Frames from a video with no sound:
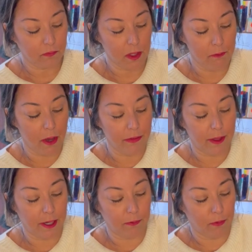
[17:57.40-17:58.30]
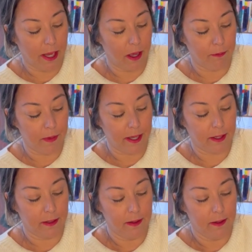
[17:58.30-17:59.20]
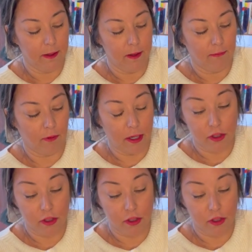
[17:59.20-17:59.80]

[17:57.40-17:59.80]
but then my friend